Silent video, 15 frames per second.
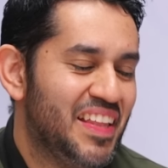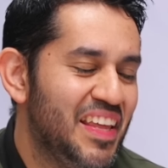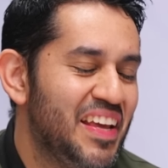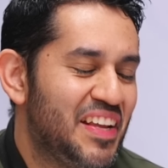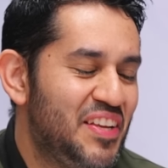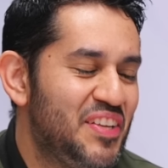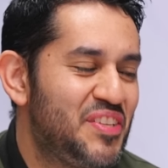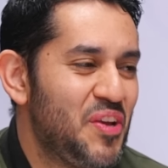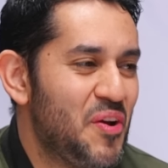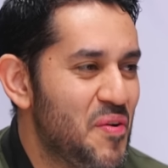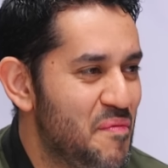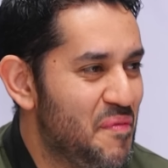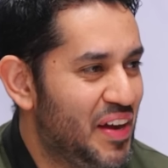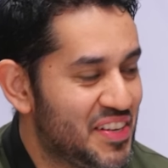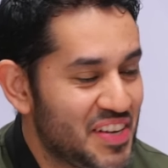thank you
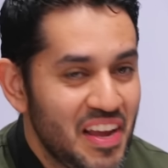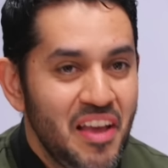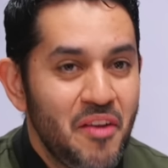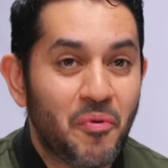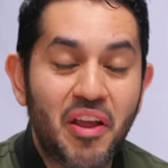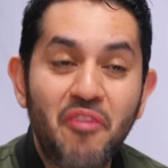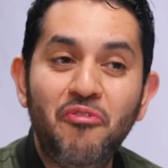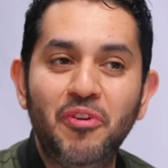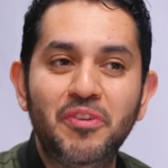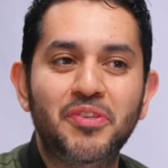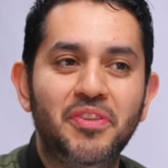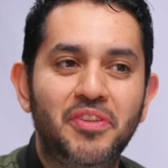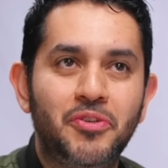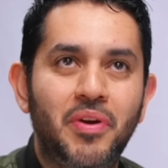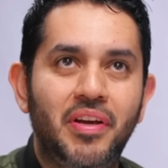so much. When I first
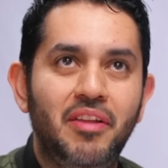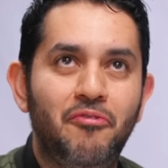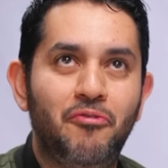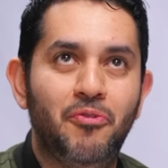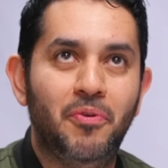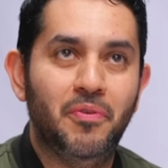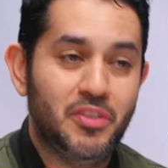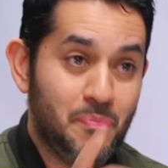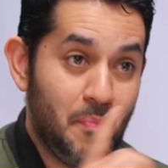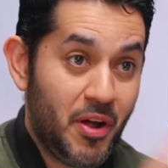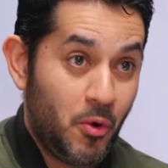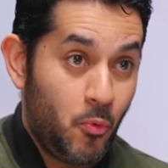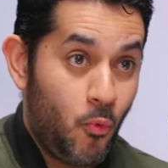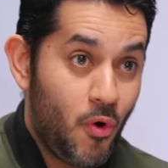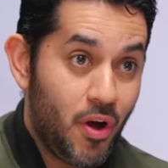saw the trailer for
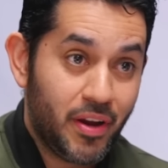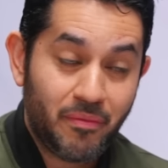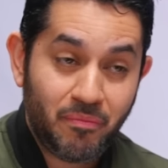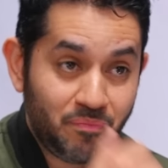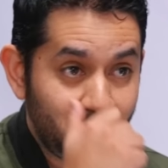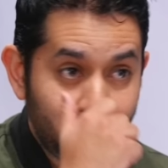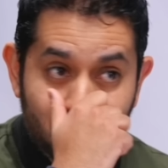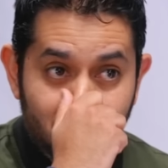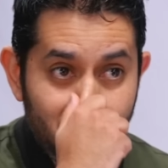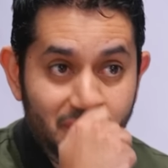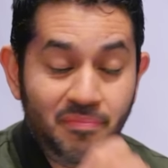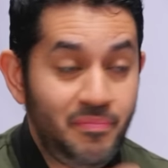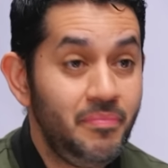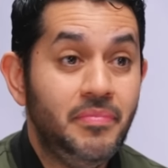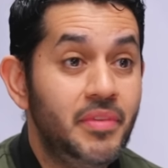Smile one,
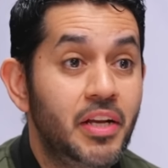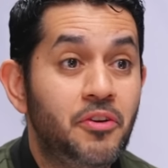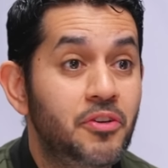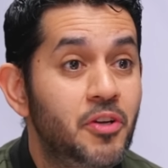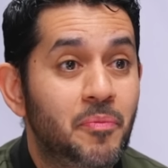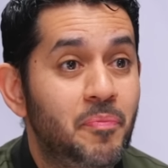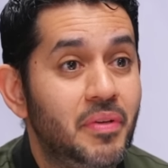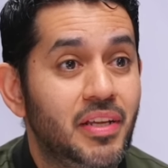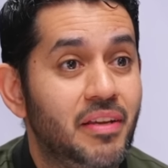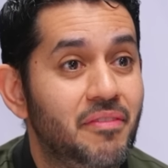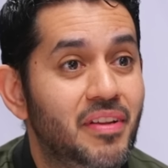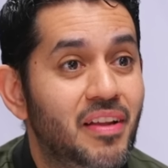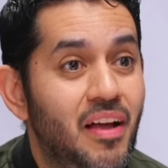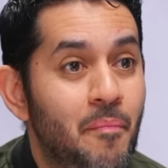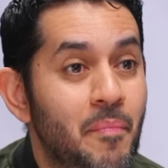I could not believe
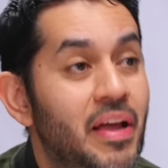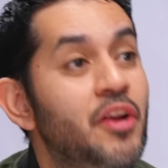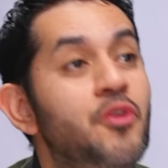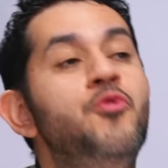it. I'm like,